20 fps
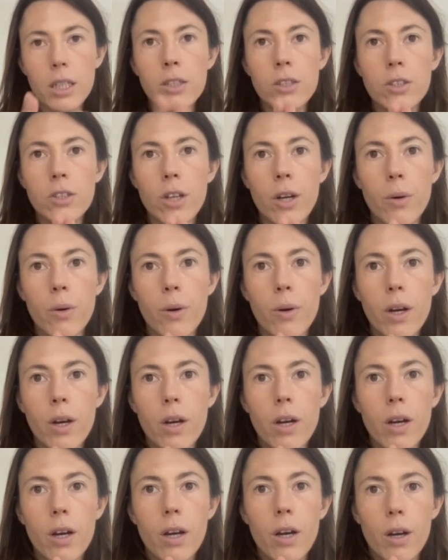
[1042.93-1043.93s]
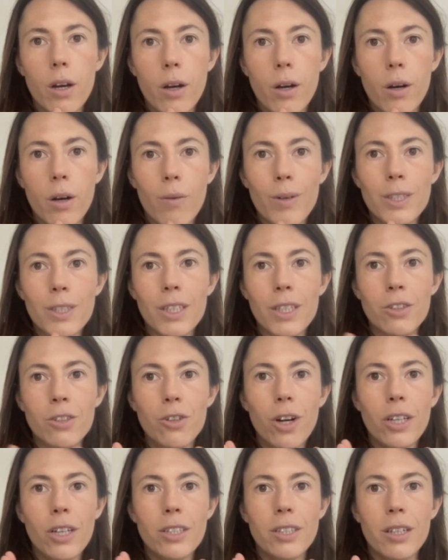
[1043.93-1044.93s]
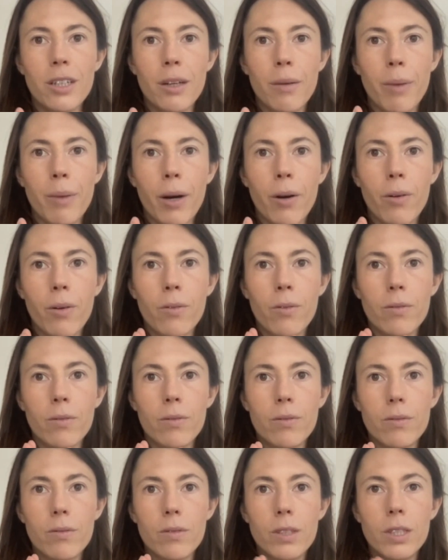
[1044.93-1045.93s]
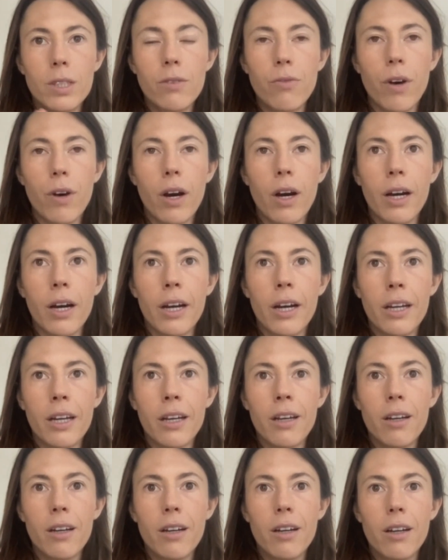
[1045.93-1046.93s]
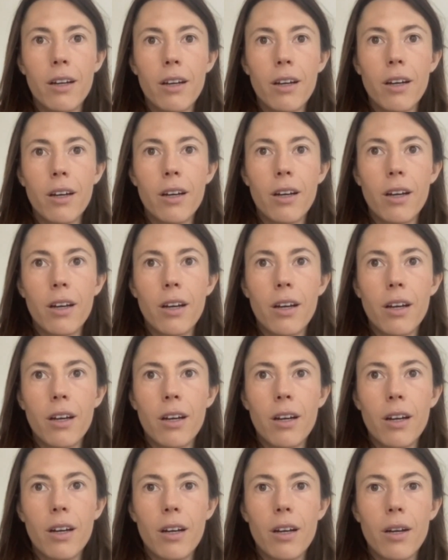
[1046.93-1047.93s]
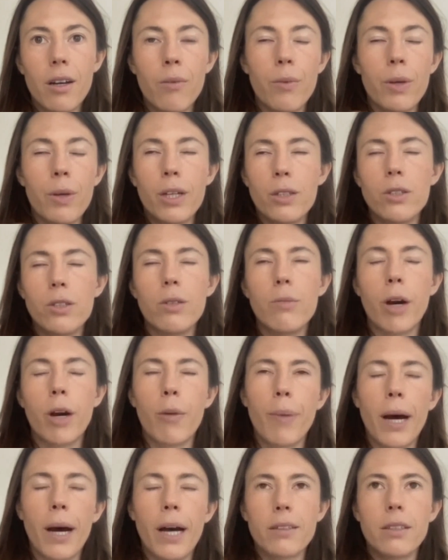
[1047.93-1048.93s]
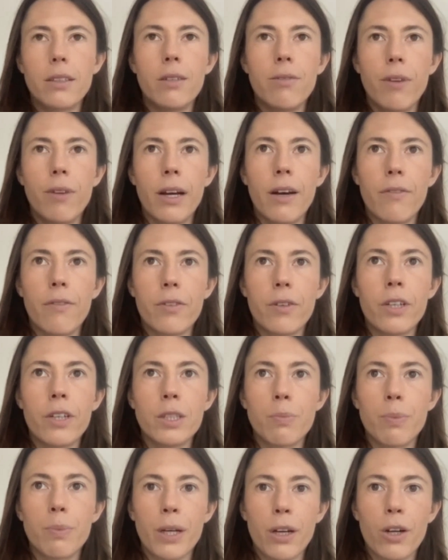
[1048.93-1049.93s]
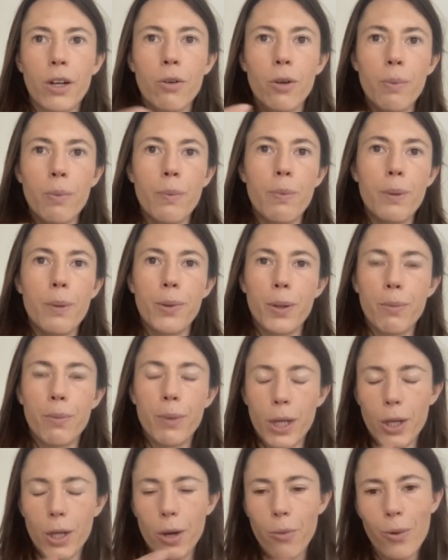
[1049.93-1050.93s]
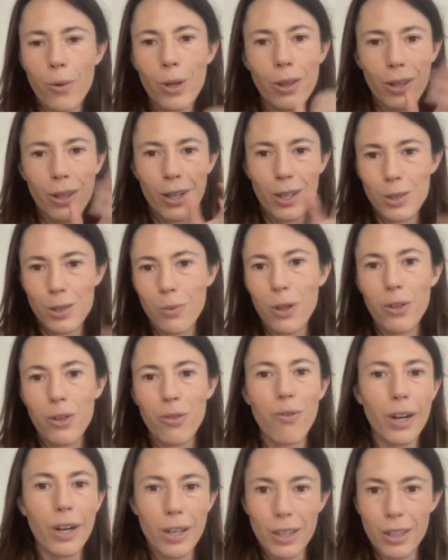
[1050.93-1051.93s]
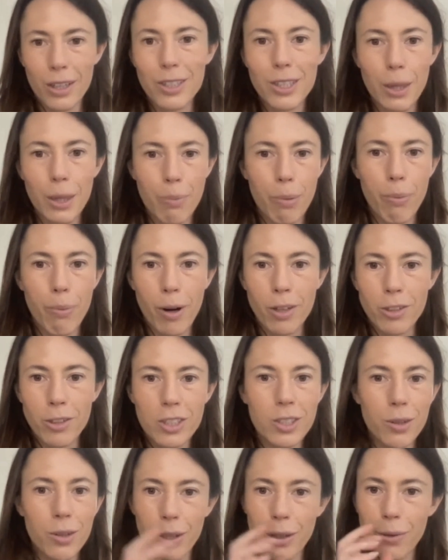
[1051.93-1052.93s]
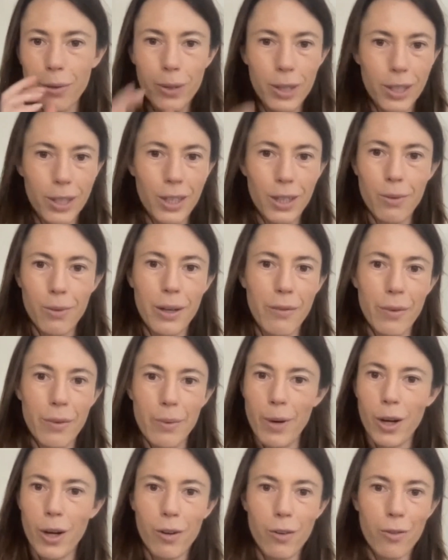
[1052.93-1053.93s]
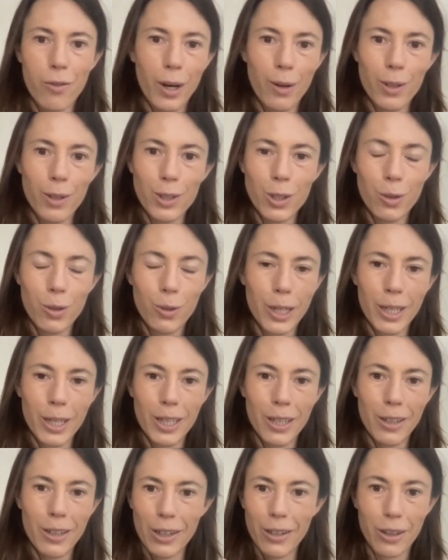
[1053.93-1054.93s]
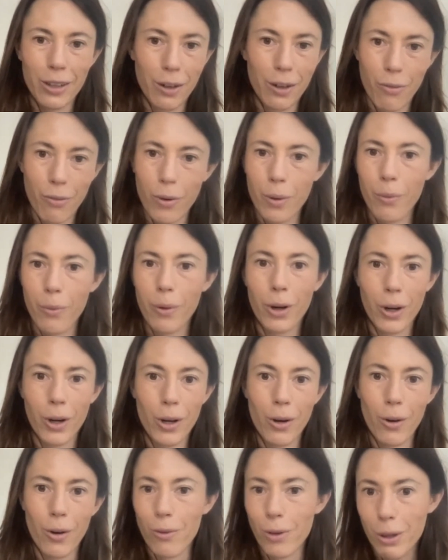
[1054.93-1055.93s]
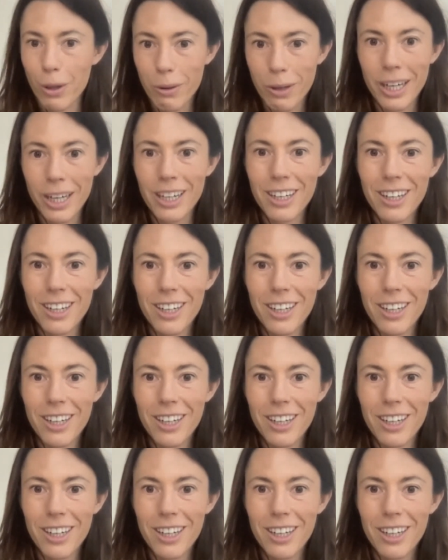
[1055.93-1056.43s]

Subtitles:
And so what's interesting about DeFi, and we can zoom out past DeFi after this, but like a group of people can be like, no, we think it's worth funding this type of project. And like, we think we have a model of how to do it. And like, therefore we're going to go do it.